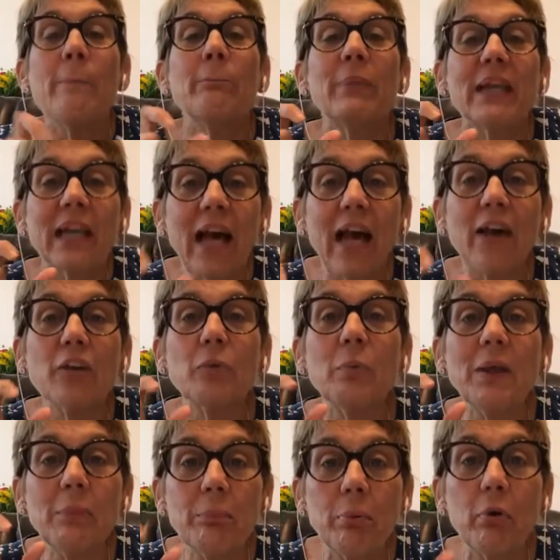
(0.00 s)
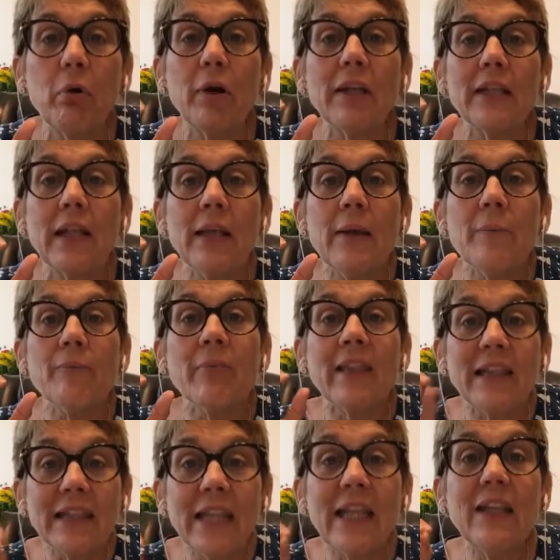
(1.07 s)
Because we put
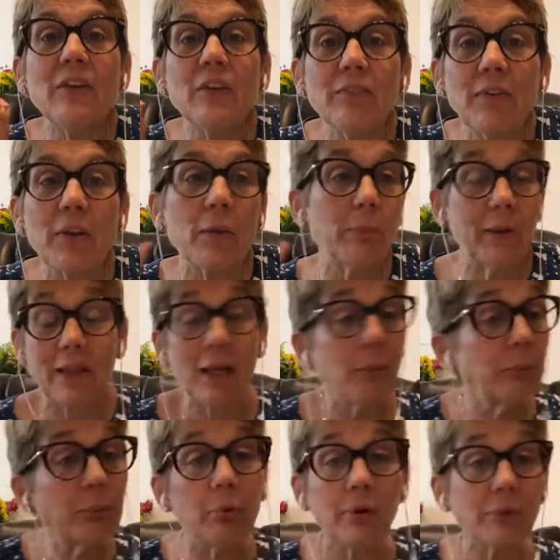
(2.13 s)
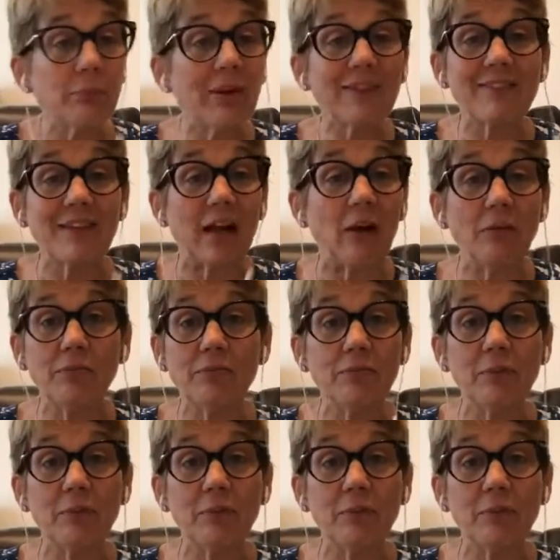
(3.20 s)
the needs of other people, and I'm putting myself,